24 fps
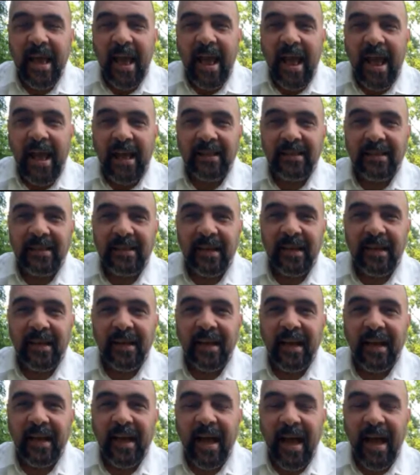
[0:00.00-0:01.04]
And
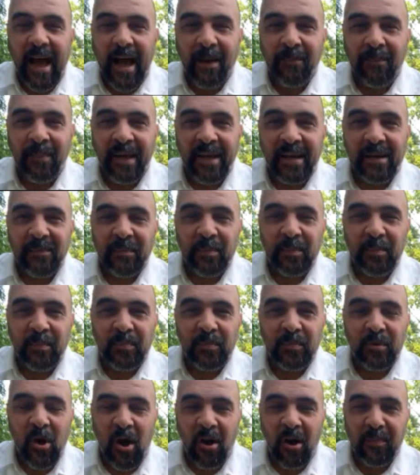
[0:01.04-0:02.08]
I'm at a
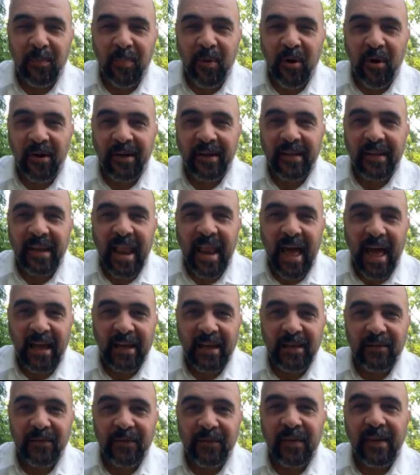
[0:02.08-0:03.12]
dog park
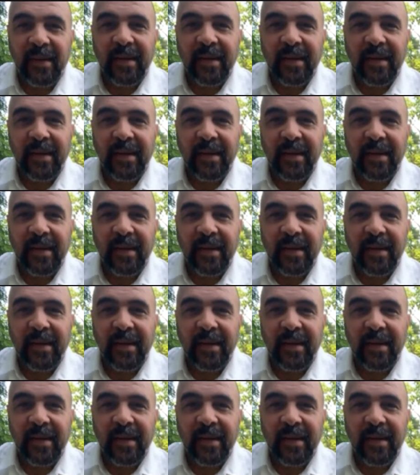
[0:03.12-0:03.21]
live.